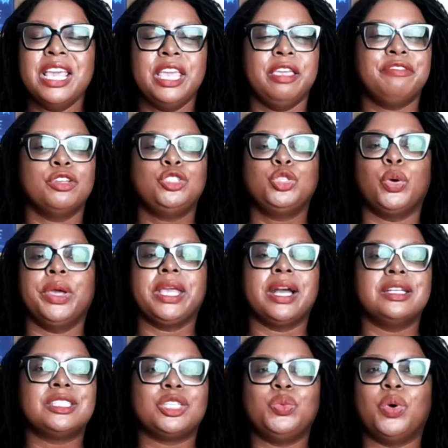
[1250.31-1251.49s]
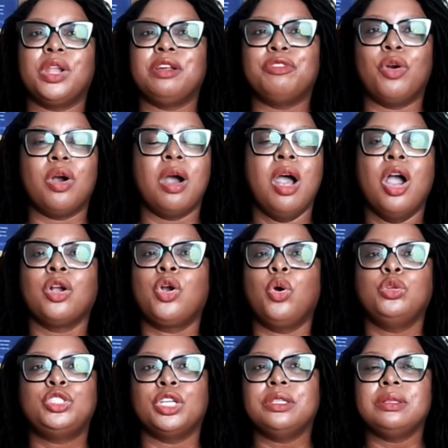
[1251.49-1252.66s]
If you're joining us in one of our
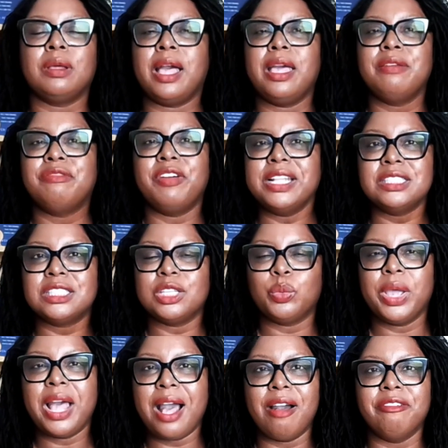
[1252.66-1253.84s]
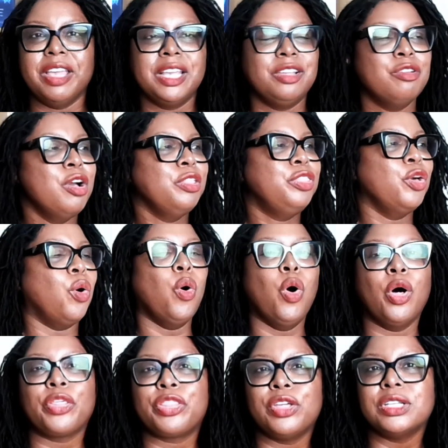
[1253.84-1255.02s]
coaching events that we're having, the
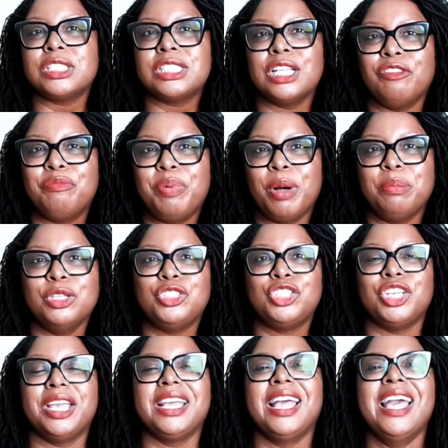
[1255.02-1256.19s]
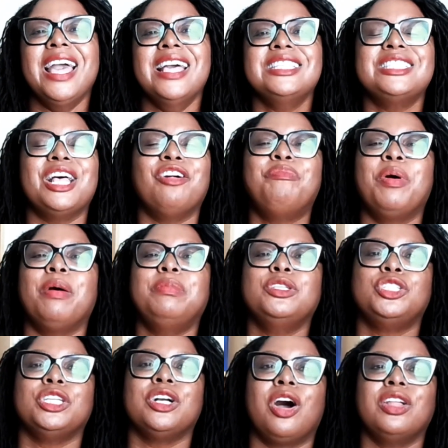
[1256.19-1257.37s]
author self-publishing
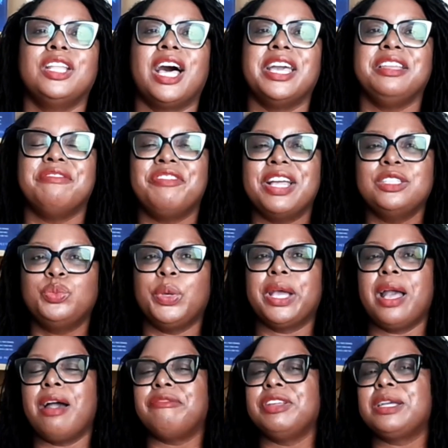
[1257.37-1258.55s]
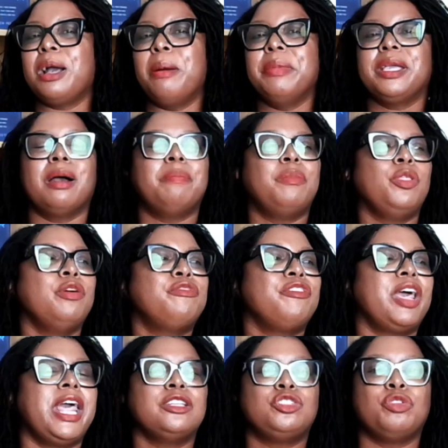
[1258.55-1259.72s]
online event we're having coming up with the
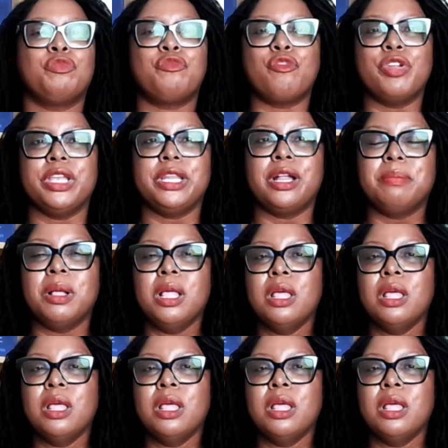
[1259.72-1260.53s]
Financial Freedom